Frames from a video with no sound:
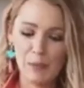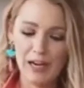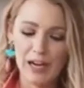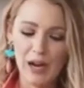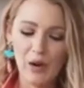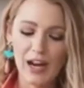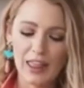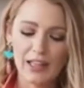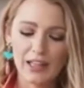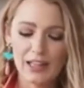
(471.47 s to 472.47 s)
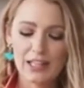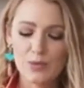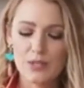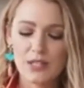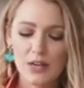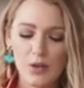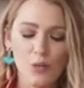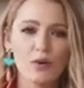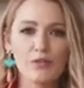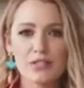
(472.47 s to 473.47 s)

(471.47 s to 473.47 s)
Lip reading: wonder if the leaked messages were part of a